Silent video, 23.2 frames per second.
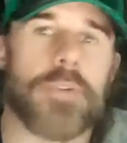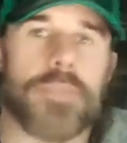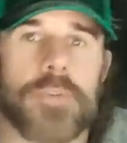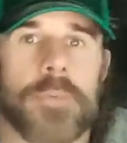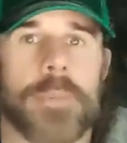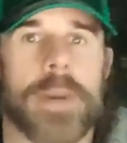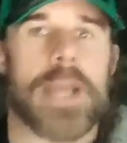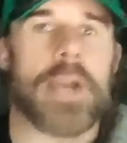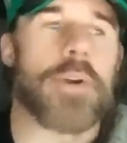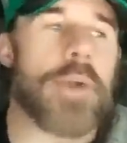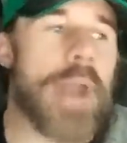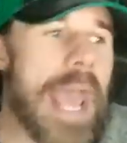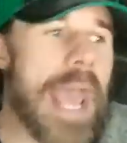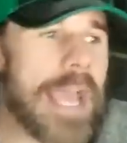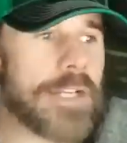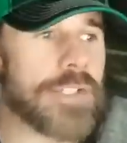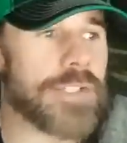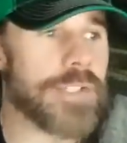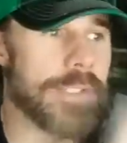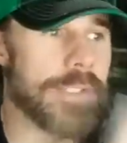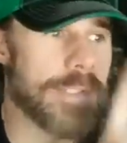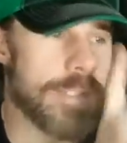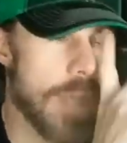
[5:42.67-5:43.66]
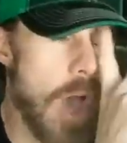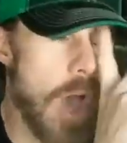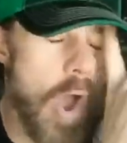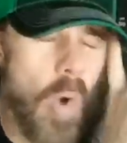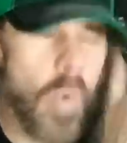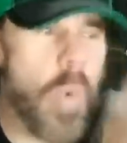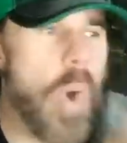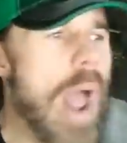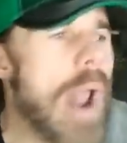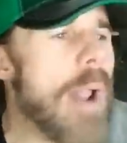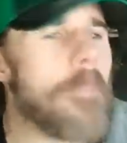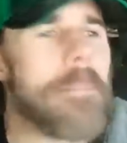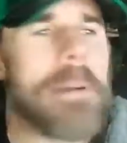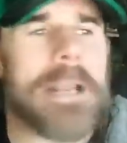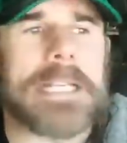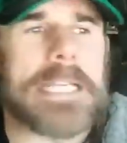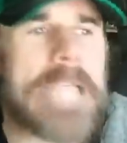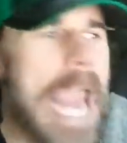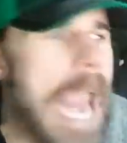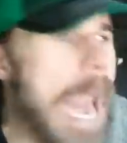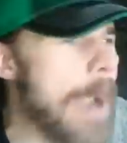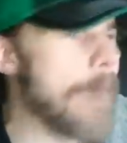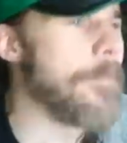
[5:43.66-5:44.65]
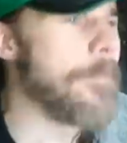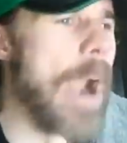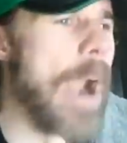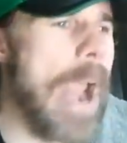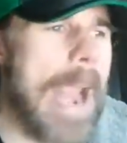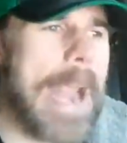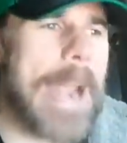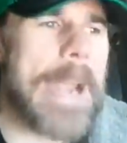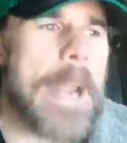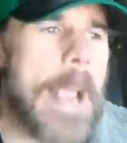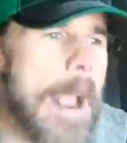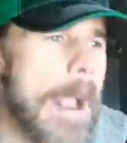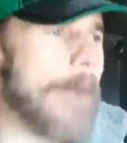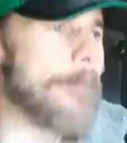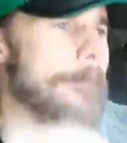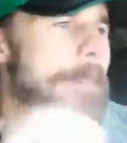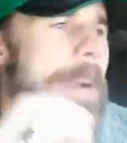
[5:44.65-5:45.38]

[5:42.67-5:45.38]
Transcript: for my own actions. Well, but yeah, Brian,